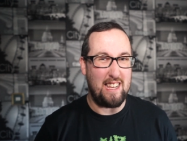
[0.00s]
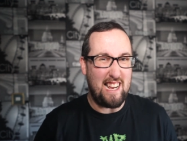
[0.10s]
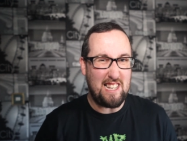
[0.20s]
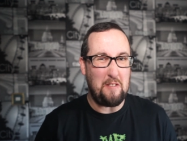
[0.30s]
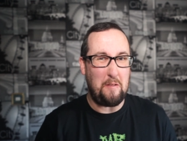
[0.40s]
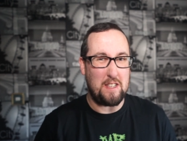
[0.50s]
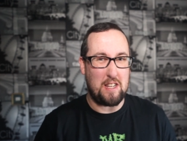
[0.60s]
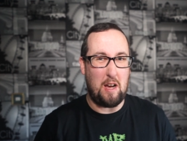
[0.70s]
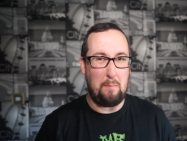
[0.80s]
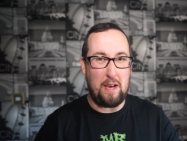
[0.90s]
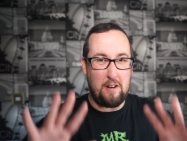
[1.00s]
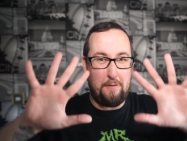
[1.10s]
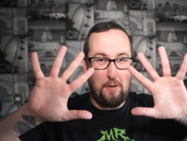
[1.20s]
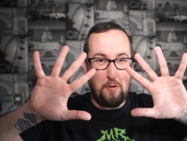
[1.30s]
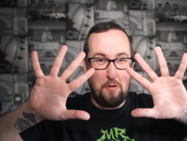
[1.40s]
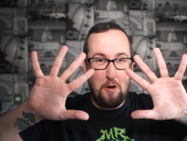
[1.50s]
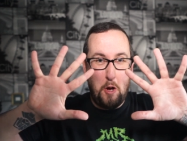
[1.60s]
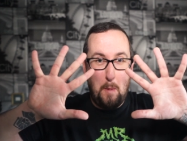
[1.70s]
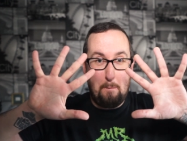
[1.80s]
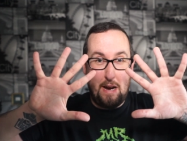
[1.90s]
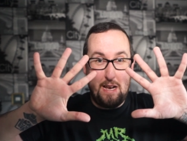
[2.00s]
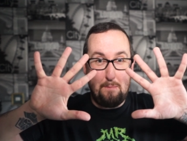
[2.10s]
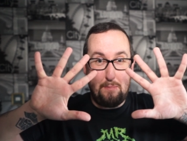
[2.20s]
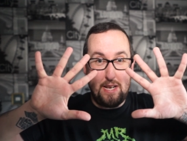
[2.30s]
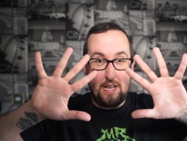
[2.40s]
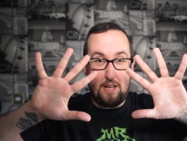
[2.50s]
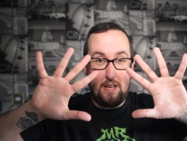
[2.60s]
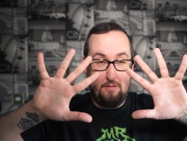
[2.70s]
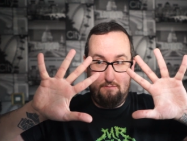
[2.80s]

it actually feels a lot better for my big